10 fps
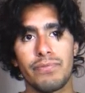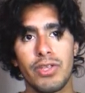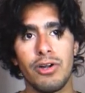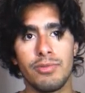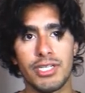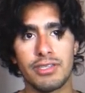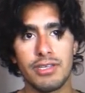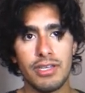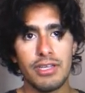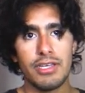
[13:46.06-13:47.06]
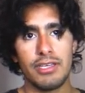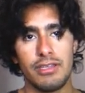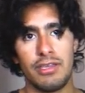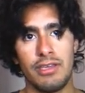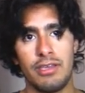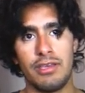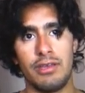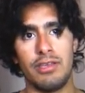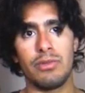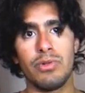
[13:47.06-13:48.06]
object.
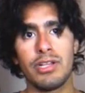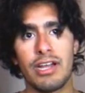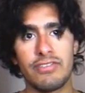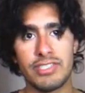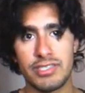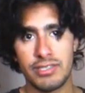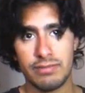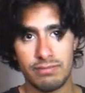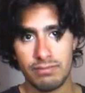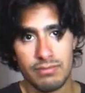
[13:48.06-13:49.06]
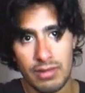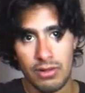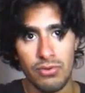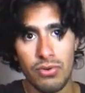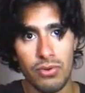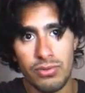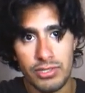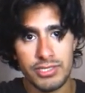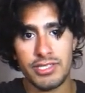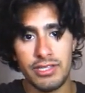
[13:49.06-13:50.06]
It will have a
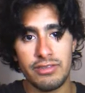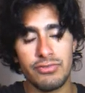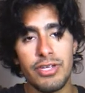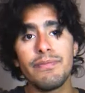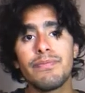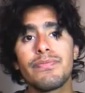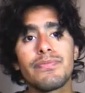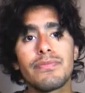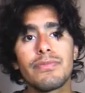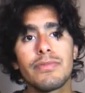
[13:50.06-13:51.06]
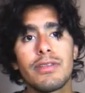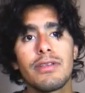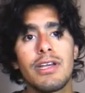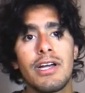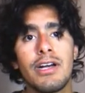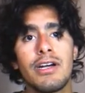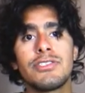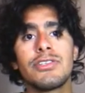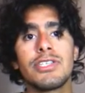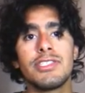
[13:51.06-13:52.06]
whole state tree, as
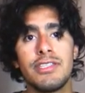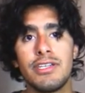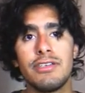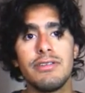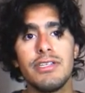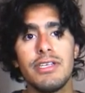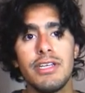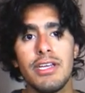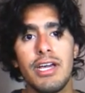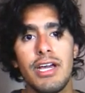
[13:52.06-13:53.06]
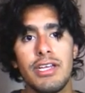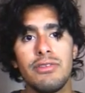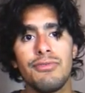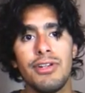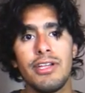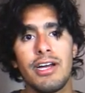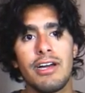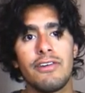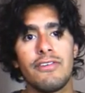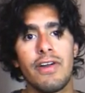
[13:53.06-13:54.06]
you can see there, and it will
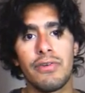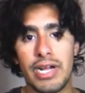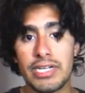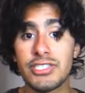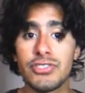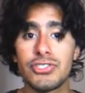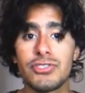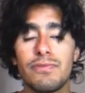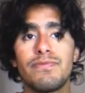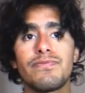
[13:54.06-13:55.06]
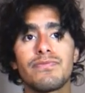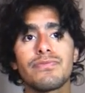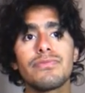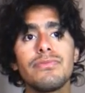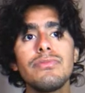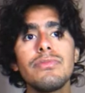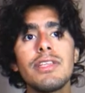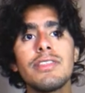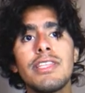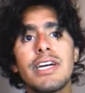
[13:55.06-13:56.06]
have our actions.
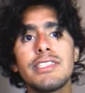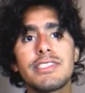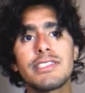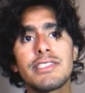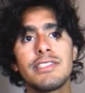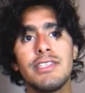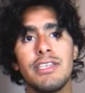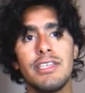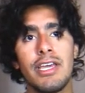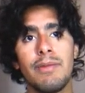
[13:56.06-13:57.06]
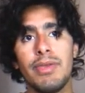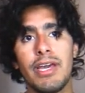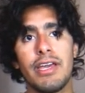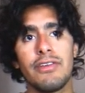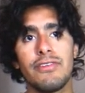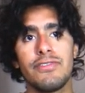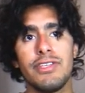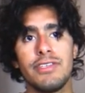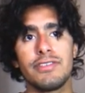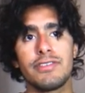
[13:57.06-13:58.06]
That's the API of
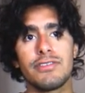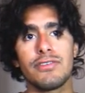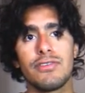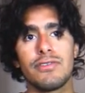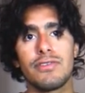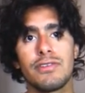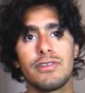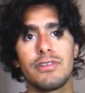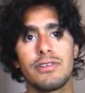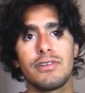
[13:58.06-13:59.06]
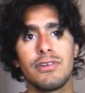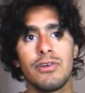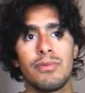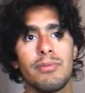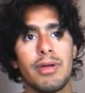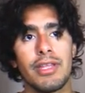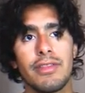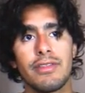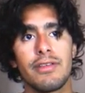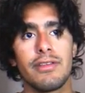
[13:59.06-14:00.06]
this
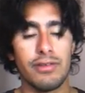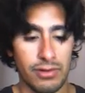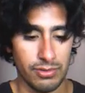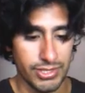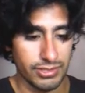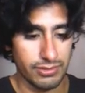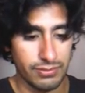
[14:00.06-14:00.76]
Overmind object.